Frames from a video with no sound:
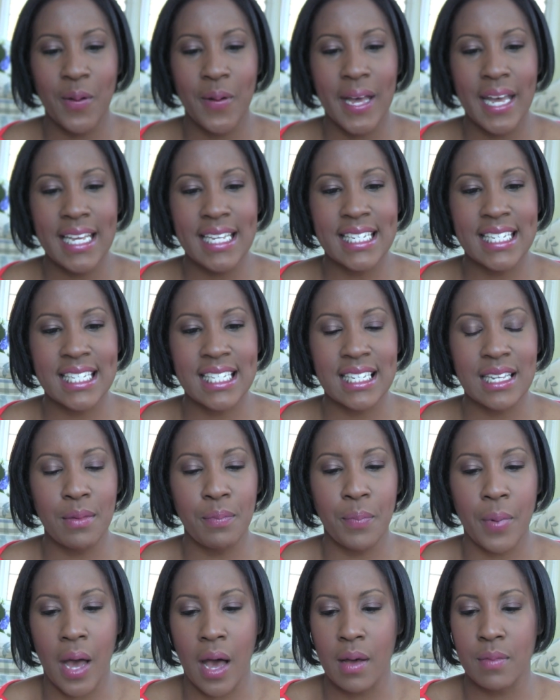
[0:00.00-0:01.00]
O S
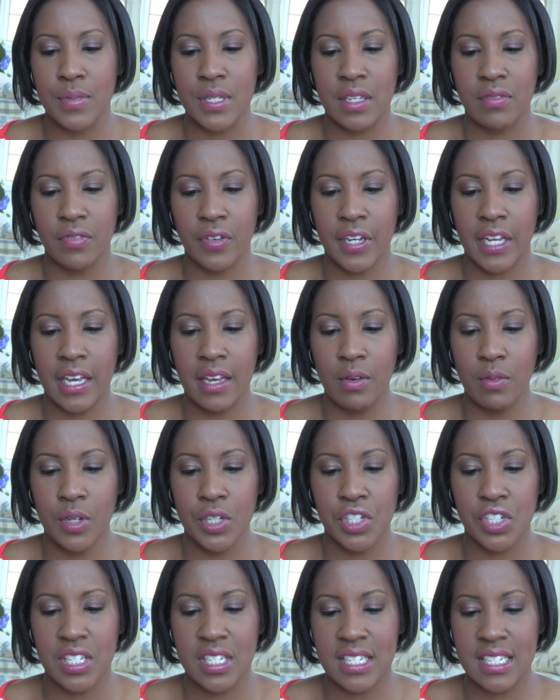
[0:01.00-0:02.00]
lip balms. I forget
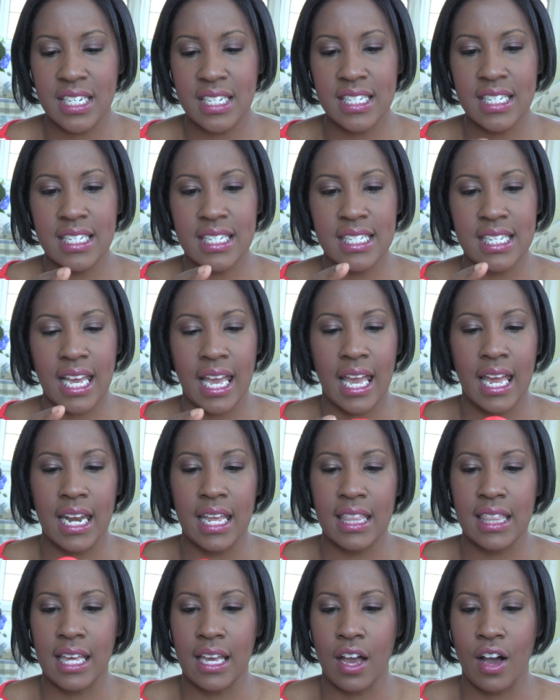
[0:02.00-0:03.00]
which. This doesn't say
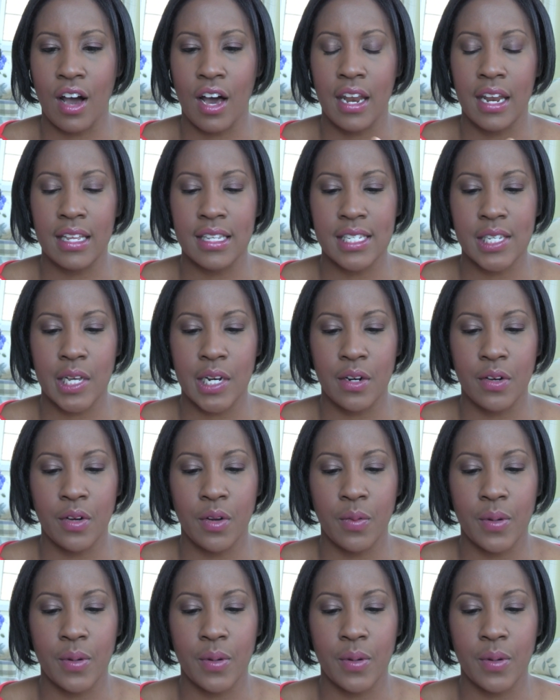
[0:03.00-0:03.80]
anything on it, so I don't